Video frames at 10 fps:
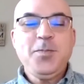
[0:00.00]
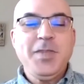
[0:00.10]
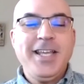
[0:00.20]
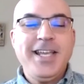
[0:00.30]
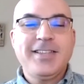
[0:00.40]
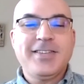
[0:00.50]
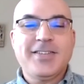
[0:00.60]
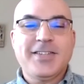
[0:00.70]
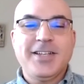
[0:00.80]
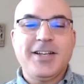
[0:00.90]

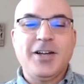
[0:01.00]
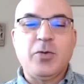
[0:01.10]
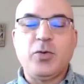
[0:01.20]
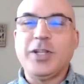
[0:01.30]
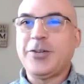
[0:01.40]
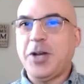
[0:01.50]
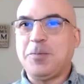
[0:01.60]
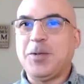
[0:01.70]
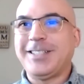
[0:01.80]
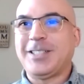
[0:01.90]
It's a really great
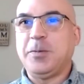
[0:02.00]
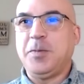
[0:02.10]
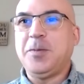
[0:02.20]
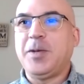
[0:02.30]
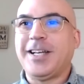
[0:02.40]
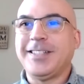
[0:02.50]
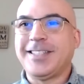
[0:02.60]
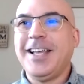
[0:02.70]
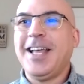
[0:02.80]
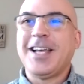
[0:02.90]
place to be because
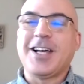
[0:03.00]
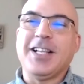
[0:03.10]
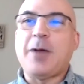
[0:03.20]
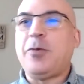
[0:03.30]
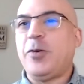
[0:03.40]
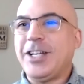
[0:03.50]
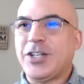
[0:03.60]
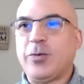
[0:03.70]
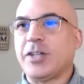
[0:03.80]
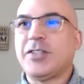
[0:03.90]

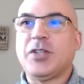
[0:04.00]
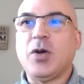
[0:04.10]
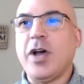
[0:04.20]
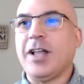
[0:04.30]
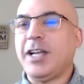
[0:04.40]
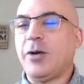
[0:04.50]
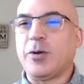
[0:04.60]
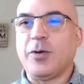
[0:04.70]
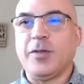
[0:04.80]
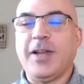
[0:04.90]
collaboration works so well, and I
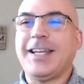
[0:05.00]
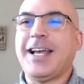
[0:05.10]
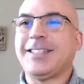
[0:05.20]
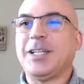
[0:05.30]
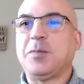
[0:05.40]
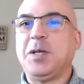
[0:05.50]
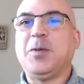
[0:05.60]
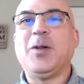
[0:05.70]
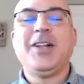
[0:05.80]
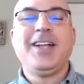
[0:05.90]
work with fantastic
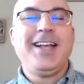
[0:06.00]
people.